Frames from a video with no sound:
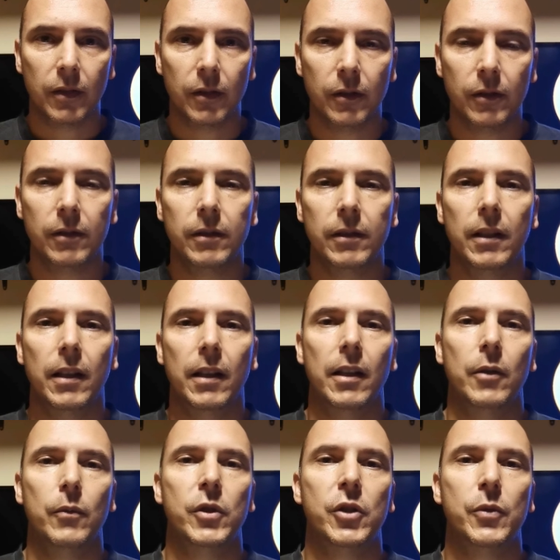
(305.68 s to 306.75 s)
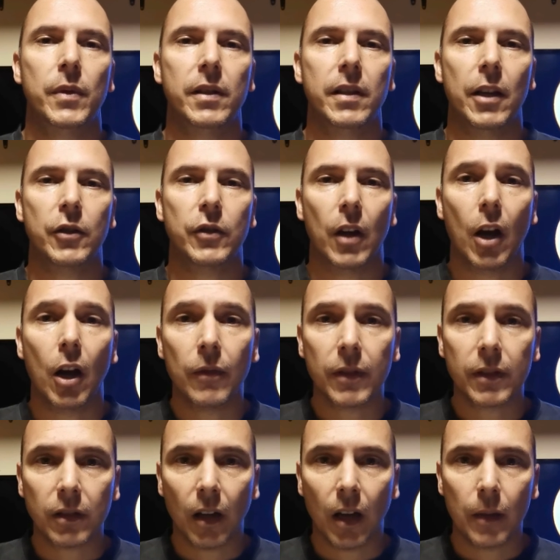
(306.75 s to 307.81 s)
to do which means extra
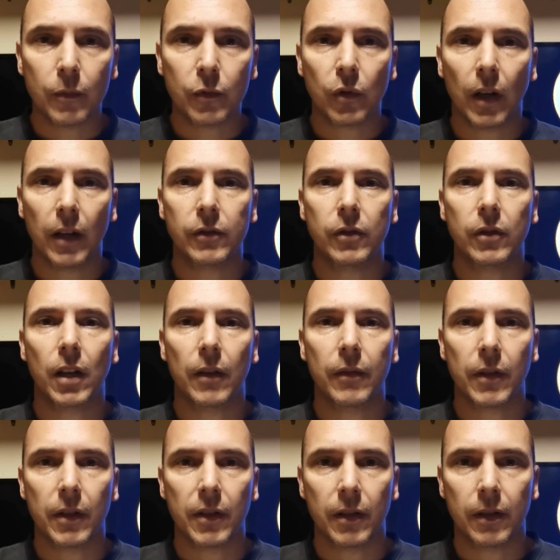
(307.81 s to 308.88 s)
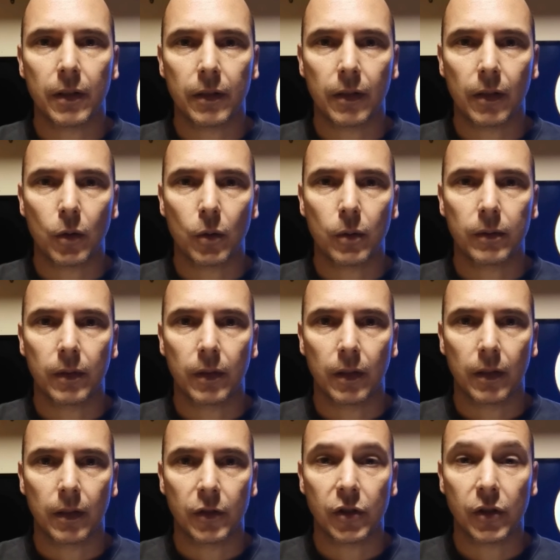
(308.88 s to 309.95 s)
overtime trying to cover the, the,
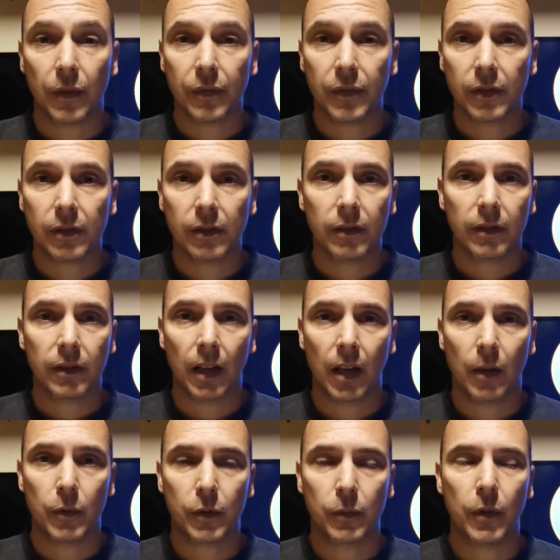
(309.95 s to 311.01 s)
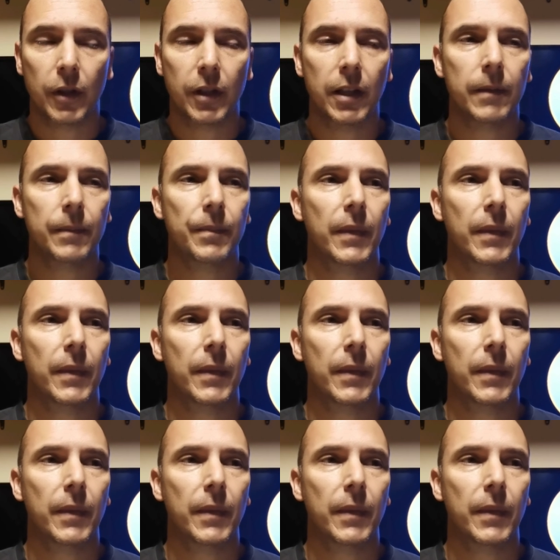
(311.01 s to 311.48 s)
the shifts that I was working.